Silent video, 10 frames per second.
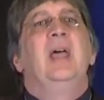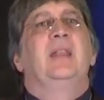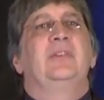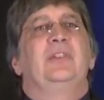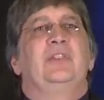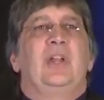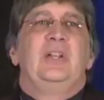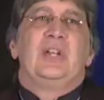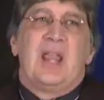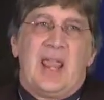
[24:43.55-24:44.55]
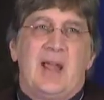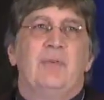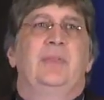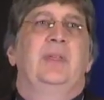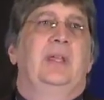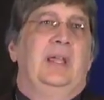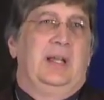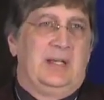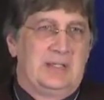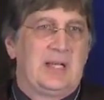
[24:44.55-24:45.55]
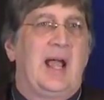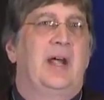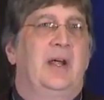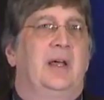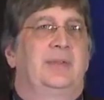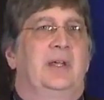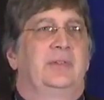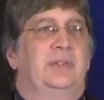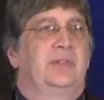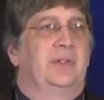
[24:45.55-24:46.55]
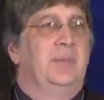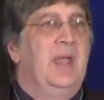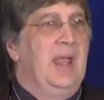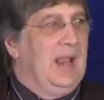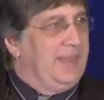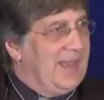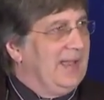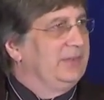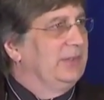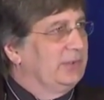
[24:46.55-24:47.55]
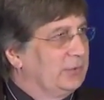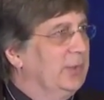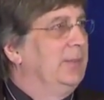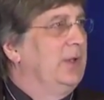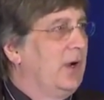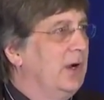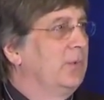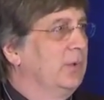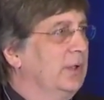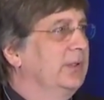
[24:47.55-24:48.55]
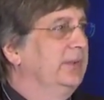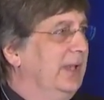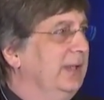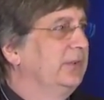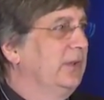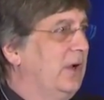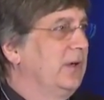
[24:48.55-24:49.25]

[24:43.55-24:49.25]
This is changing everything in an entire healthcare system, and that's extremely hard work that takes a long